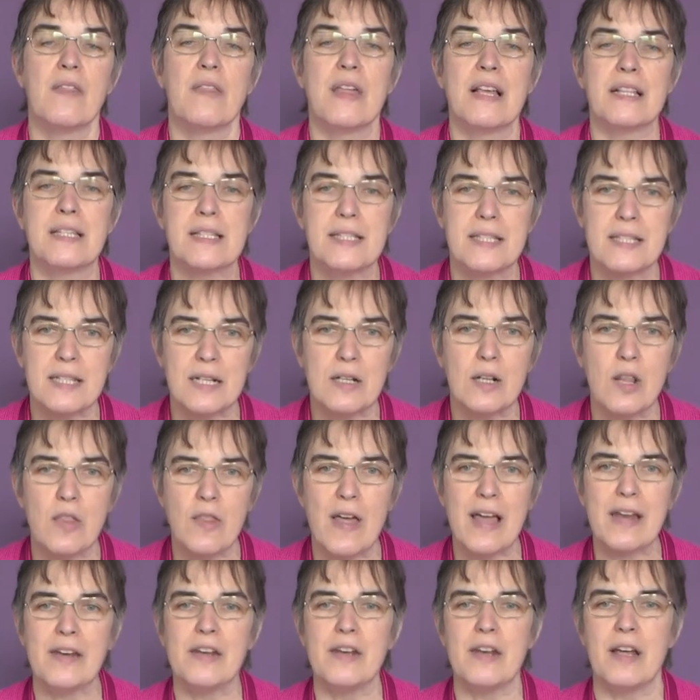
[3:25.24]
there's still
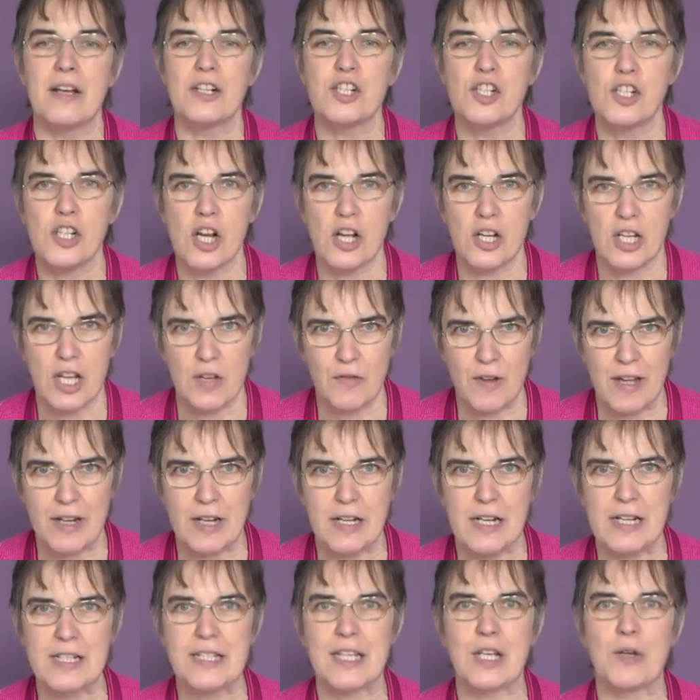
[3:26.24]
then a chunk of
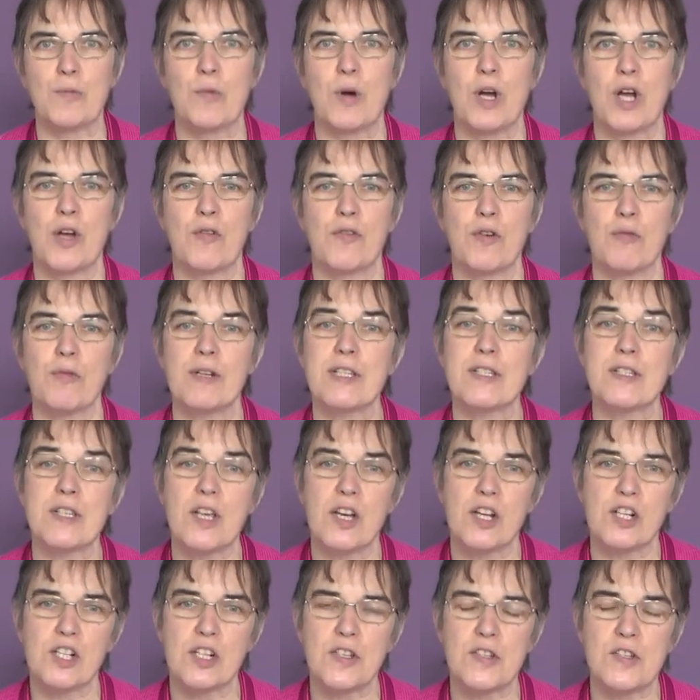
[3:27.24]
analytic work for
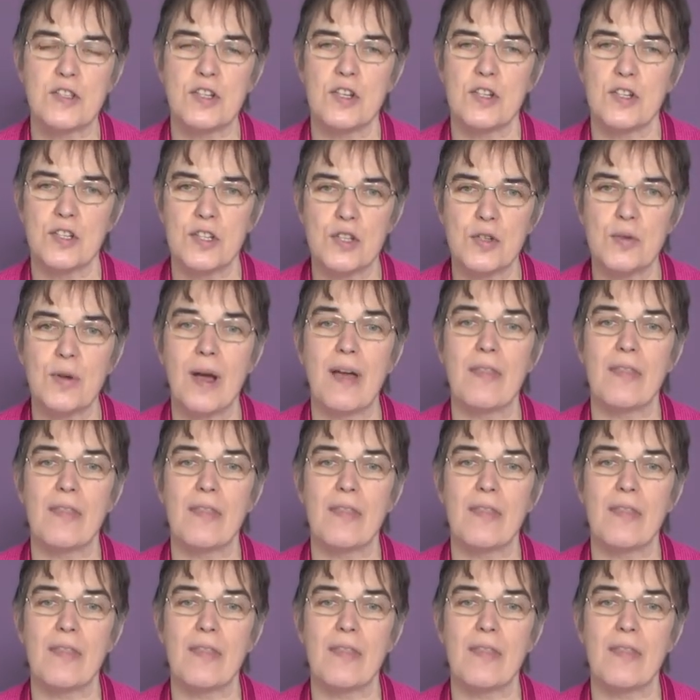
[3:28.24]
researchers to do,